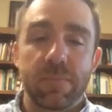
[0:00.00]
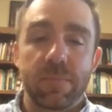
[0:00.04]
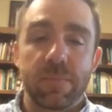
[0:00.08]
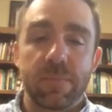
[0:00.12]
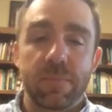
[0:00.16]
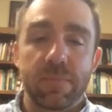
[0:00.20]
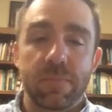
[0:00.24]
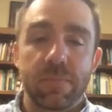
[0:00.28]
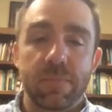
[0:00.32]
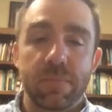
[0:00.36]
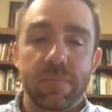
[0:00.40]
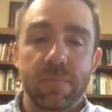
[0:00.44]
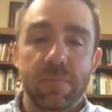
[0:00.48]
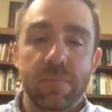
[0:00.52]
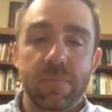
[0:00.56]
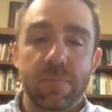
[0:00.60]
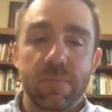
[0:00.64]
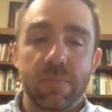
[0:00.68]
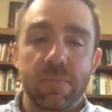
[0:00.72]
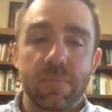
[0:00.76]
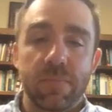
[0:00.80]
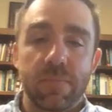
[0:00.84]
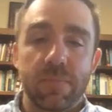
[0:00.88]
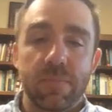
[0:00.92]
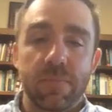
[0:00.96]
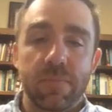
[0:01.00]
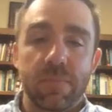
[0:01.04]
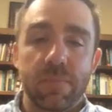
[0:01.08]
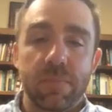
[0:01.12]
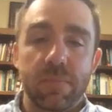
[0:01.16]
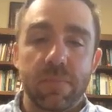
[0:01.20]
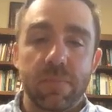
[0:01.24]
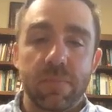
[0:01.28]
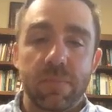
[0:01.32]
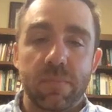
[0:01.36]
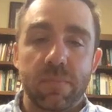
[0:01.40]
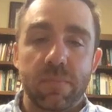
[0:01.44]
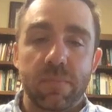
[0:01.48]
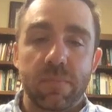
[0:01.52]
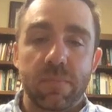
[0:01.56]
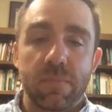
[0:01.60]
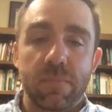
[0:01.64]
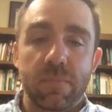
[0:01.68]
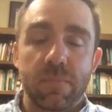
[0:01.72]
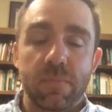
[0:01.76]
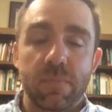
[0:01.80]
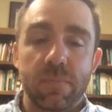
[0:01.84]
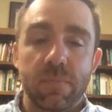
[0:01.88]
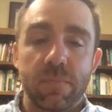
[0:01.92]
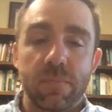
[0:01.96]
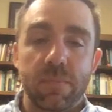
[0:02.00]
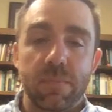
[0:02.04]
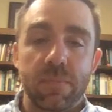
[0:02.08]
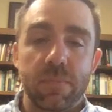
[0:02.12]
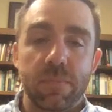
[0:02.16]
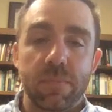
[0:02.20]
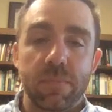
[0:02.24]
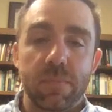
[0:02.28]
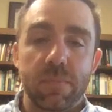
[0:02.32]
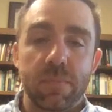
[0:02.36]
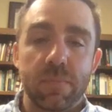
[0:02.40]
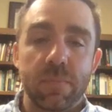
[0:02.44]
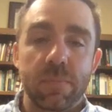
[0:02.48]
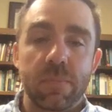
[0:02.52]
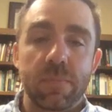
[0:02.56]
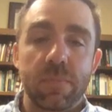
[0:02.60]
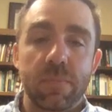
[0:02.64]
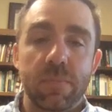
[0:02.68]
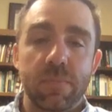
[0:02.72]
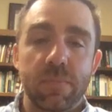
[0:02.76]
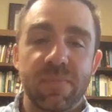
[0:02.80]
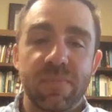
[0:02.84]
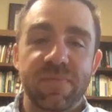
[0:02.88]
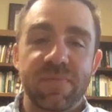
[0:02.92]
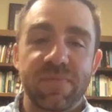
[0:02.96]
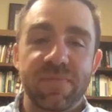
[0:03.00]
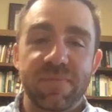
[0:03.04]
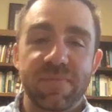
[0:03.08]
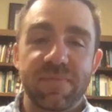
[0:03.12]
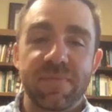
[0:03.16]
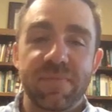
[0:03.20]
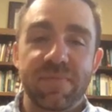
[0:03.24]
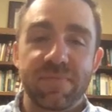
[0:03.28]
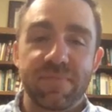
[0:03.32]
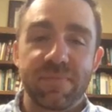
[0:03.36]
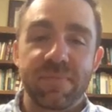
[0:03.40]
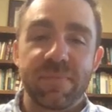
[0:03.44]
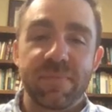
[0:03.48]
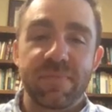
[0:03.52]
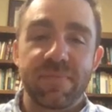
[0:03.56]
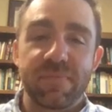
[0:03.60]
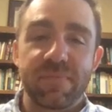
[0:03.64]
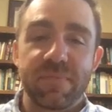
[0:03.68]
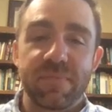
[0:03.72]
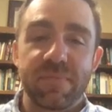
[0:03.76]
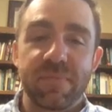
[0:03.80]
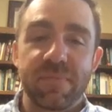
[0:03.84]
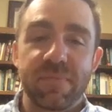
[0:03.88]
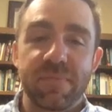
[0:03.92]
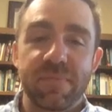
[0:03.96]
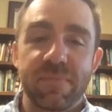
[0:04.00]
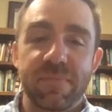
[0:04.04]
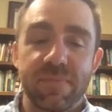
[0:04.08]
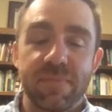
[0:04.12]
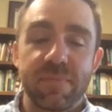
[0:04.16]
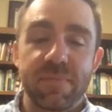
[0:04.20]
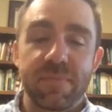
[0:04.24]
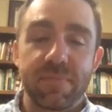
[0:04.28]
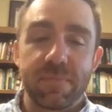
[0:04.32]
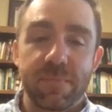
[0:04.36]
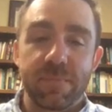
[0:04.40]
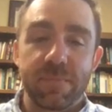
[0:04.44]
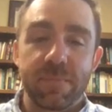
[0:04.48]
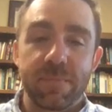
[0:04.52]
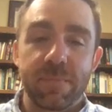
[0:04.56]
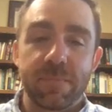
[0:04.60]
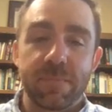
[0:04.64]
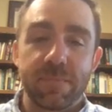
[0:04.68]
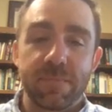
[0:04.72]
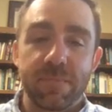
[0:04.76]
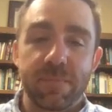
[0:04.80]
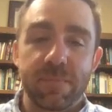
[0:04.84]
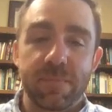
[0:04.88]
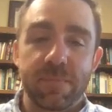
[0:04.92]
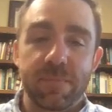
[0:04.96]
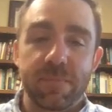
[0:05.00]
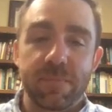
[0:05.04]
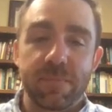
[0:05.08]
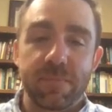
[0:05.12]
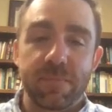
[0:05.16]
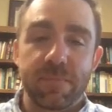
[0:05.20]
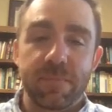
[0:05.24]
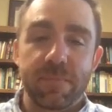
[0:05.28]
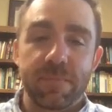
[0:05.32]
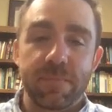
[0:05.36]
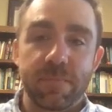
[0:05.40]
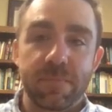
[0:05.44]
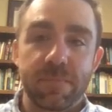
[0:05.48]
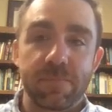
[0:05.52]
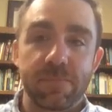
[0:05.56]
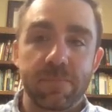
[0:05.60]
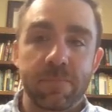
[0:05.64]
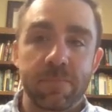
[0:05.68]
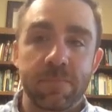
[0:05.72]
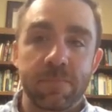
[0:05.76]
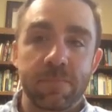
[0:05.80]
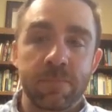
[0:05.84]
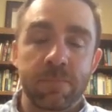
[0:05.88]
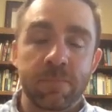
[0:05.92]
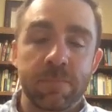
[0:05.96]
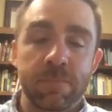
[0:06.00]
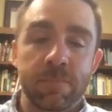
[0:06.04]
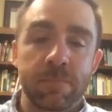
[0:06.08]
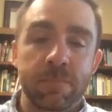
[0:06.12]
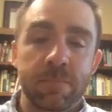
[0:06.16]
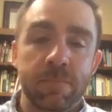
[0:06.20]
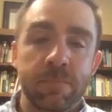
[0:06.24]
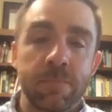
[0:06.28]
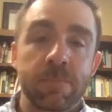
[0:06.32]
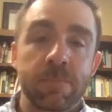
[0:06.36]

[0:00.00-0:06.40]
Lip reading: (silent)